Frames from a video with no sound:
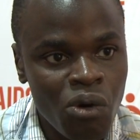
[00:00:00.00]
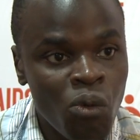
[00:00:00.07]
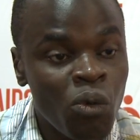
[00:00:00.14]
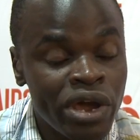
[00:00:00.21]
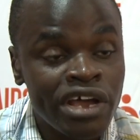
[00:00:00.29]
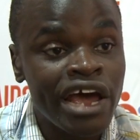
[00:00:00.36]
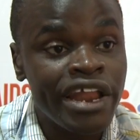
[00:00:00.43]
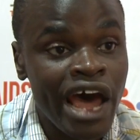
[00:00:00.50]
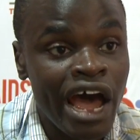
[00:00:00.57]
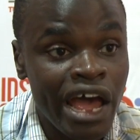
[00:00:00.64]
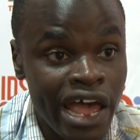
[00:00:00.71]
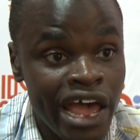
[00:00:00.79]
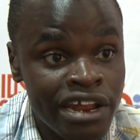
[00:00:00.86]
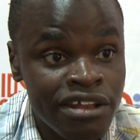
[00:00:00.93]
we can
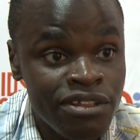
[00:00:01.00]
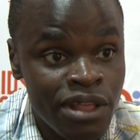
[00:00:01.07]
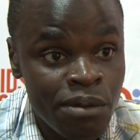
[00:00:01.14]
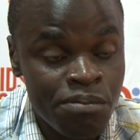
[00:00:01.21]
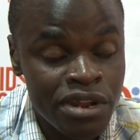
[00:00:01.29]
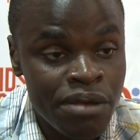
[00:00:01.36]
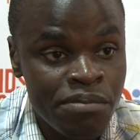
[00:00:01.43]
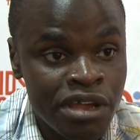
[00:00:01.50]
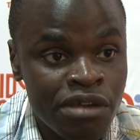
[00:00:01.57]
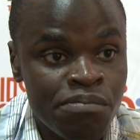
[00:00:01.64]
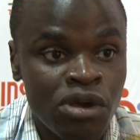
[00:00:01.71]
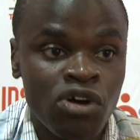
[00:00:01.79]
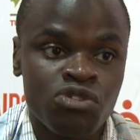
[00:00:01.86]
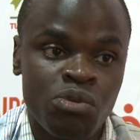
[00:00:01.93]
end the epidemic
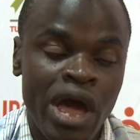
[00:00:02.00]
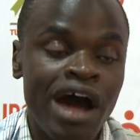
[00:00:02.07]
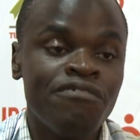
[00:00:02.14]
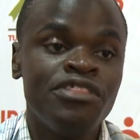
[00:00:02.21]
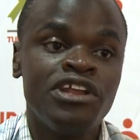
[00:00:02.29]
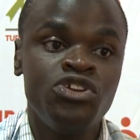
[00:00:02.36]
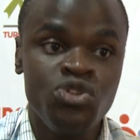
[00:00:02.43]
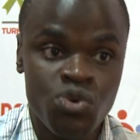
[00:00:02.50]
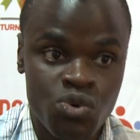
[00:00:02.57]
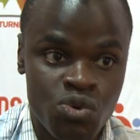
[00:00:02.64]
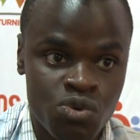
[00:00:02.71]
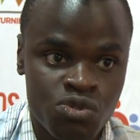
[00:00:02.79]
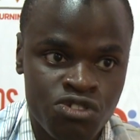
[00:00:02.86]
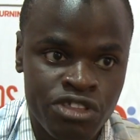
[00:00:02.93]
because we have the
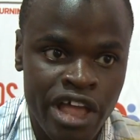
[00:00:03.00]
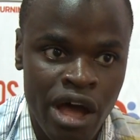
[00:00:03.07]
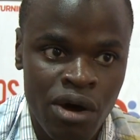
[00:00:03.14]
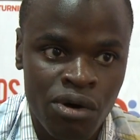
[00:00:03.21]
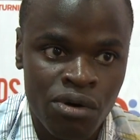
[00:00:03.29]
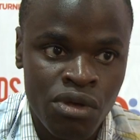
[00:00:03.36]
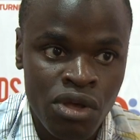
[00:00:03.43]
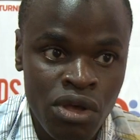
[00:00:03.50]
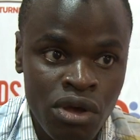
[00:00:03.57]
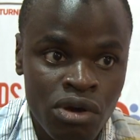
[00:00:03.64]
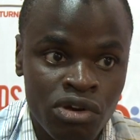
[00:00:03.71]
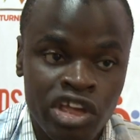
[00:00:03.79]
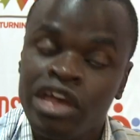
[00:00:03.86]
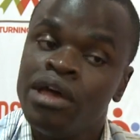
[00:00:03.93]
tools now.
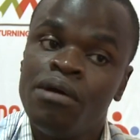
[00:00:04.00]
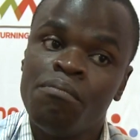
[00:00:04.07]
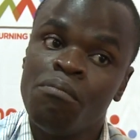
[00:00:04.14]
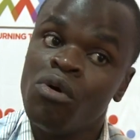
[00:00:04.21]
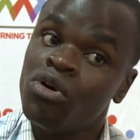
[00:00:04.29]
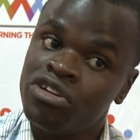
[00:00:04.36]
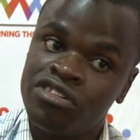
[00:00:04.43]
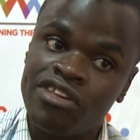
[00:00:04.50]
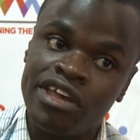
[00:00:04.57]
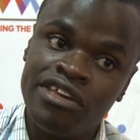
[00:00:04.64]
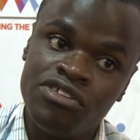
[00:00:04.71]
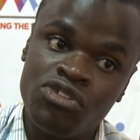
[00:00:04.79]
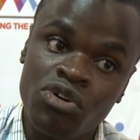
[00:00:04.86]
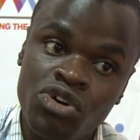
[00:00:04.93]
Okay, more
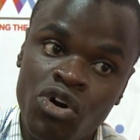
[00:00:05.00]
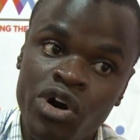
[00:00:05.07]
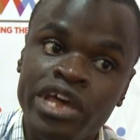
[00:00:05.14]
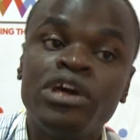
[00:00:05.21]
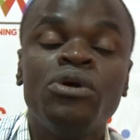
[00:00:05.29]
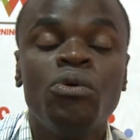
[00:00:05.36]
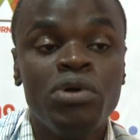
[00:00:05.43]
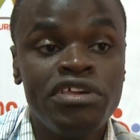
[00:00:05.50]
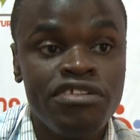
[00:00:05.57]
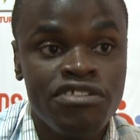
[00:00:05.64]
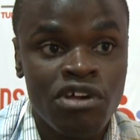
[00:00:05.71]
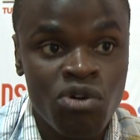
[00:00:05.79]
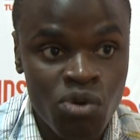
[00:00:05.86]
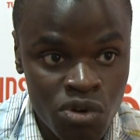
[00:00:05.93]
research is ongoing, which
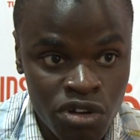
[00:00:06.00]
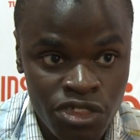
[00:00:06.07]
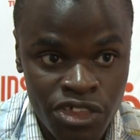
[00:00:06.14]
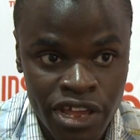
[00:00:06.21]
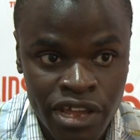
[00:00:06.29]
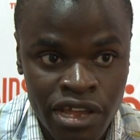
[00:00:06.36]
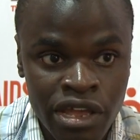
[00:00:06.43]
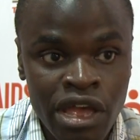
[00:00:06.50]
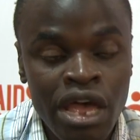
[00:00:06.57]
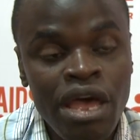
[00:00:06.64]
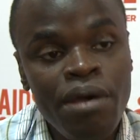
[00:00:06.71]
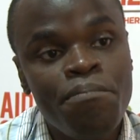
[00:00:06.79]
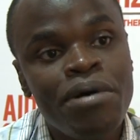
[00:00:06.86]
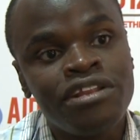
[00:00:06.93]
is a good thing,
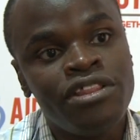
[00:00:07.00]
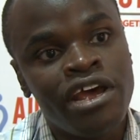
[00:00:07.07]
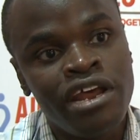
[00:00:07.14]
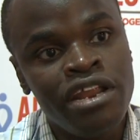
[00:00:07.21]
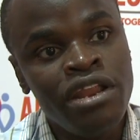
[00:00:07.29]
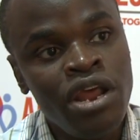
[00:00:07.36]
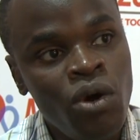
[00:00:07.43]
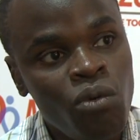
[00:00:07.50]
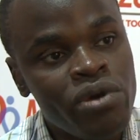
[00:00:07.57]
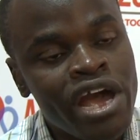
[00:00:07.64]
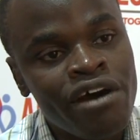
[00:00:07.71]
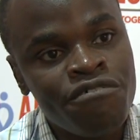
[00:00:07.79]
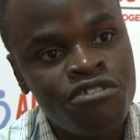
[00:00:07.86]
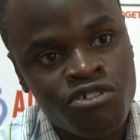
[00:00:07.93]
but then
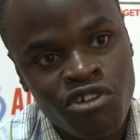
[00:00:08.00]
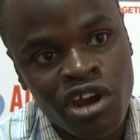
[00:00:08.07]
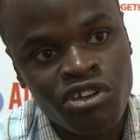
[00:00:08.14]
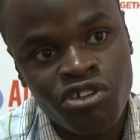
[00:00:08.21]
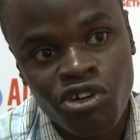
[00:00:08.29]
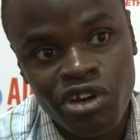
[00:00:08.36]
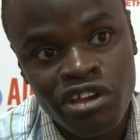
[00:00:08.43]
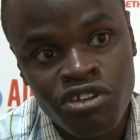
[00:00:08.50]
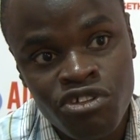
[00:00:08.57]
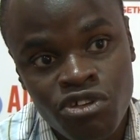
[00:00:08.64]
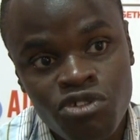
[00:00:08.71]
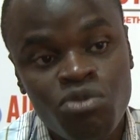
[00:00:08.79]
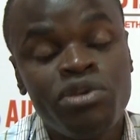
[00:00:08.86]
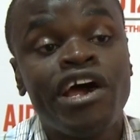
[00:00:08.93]
we have structural
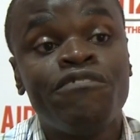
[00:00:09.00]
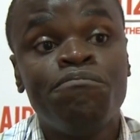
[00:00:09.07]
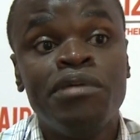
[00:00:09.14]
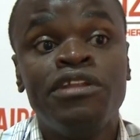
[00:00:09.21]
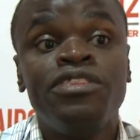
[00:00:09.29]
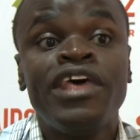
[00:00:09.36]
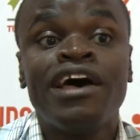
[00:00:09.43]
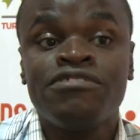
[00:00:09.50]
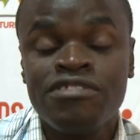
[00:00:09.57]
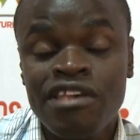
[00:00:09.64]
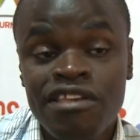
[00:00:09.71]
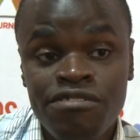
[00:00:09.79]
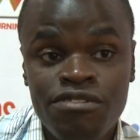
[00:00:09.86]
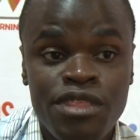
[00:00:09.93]
issues which have been there
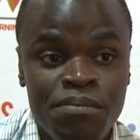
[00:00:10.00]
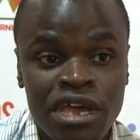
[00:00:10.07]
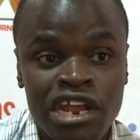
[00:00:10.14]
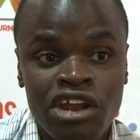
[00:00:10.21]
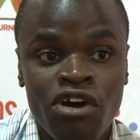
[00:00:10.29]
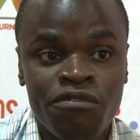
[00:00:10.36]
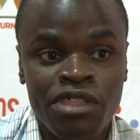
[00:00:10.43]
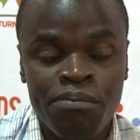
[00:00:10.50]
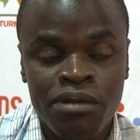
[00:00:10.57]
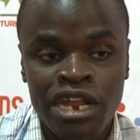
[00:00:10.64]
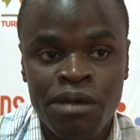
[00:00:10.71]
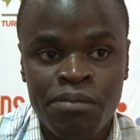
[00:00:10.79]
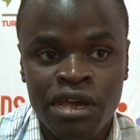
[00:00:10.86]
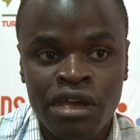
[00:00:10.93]
since the beginning of the
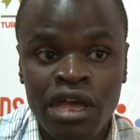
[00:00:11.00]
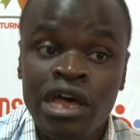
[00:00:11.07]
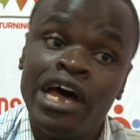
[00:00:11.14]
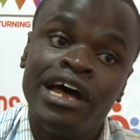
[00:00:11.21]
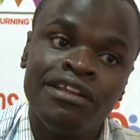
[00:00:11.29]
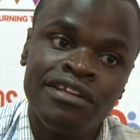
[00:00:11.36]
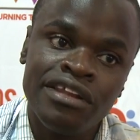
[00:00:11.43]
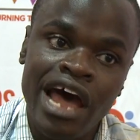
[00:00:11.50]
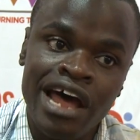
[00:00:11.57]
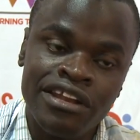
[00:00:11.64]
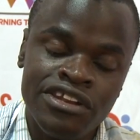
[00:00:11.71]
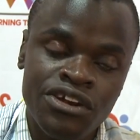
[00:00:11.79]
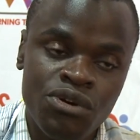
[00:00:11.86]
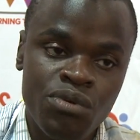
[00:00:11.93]
epidemic, and
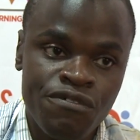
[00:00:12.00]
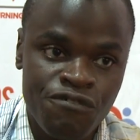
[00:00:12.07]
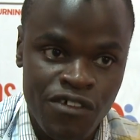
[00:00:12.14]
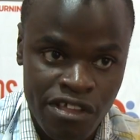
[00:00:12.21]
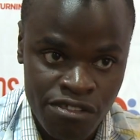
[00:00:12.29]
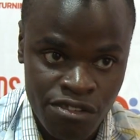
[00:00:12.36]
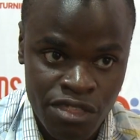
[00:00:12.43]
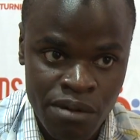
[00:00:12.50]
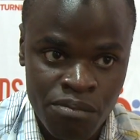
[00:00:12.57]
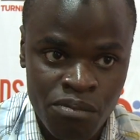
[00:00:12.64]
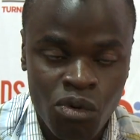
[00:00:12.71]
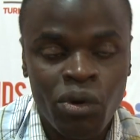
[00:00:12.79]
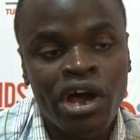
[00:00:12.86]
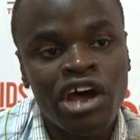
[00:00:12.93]
until we face
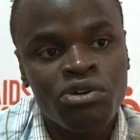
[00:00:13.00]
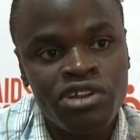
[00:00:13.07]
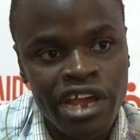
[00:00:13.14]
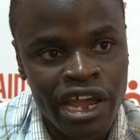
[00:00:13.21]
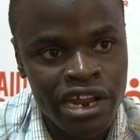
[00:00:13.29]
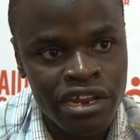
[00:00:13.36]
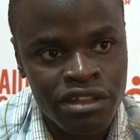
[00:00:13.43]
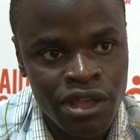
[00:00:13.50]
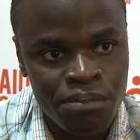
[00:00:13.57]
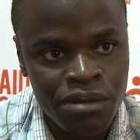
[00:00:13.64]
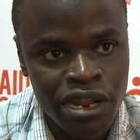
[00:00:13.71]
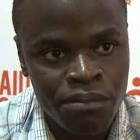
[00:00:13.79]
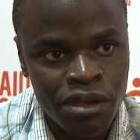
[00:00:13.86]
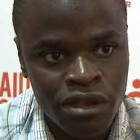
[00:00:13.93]
them, we cannot end the
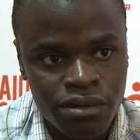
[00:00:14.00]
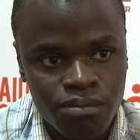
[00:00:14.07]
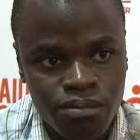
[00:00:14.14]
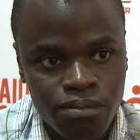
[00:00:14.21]
epidemic.